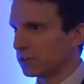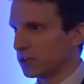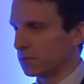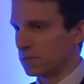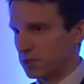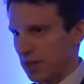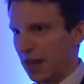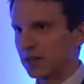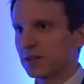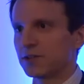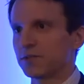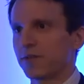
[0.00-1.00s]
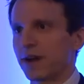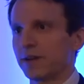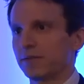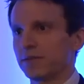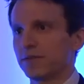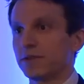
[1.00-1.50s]
some standards
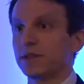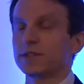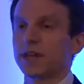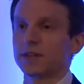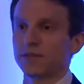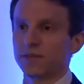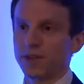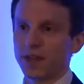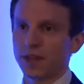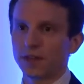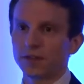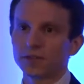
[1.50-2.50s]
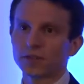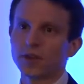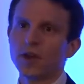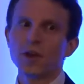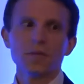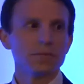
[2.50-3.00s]
around the Internet of Things,